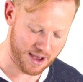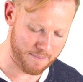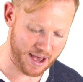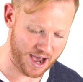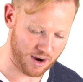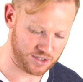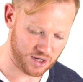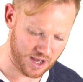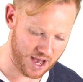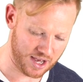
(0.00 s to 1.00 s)
about
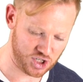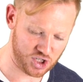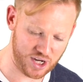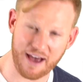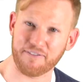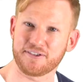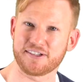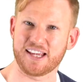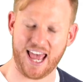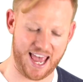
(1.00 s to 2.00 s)

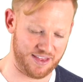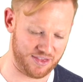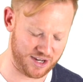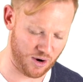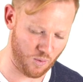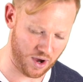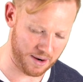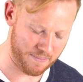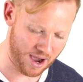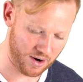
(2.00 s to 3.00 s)
chefs, and one
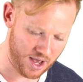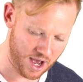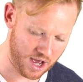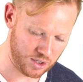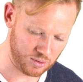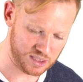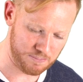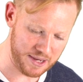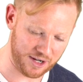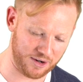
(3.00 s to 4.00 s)
about a new
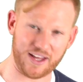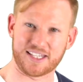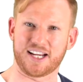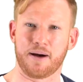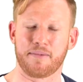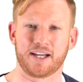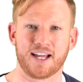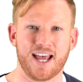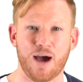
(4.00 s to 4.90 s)
speaker that's coming,